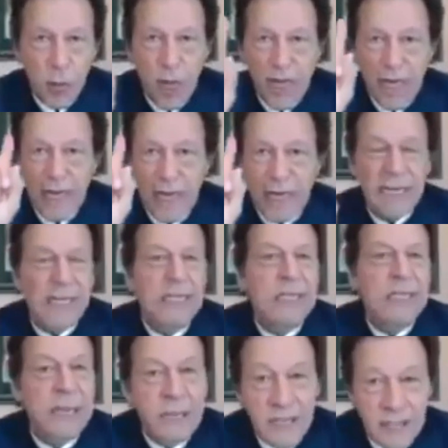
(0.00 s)
One, it
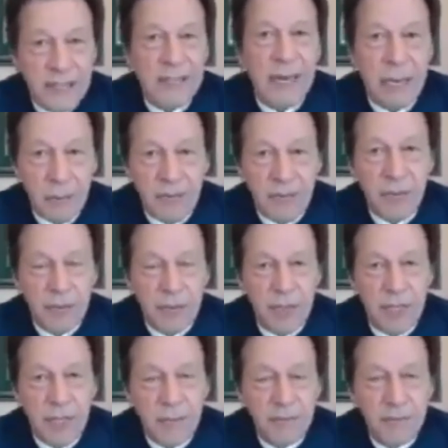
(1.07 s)
has created
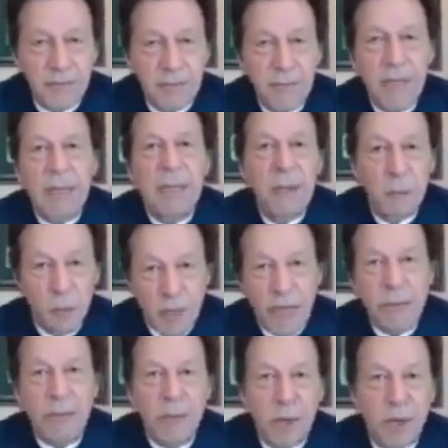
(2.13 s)
Islamophobia.
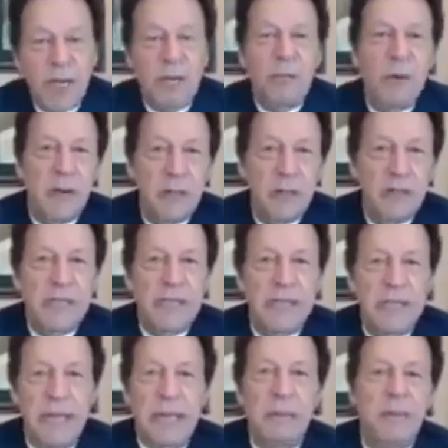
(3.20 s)
What I'm talking about,
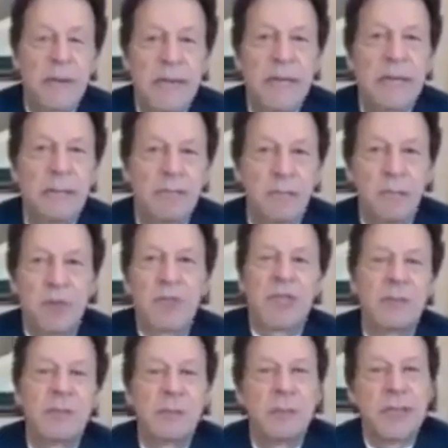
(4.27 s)
these gunmen,
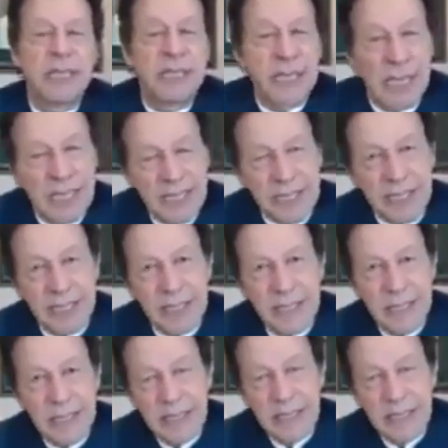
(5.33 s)
Muslims being targeted.